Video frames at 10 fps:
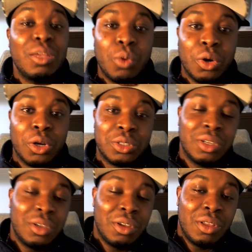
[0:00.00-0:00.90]
words
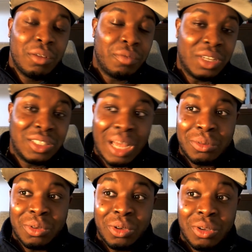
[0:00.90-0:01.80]
for this
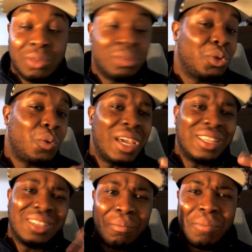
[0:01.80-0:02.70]
chapter. Great,
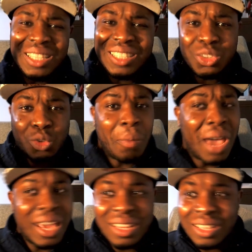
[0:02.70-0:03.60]
amazing,
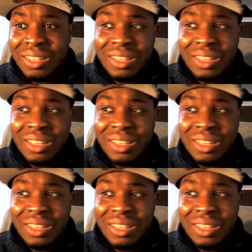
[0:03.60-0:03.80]
dramatic.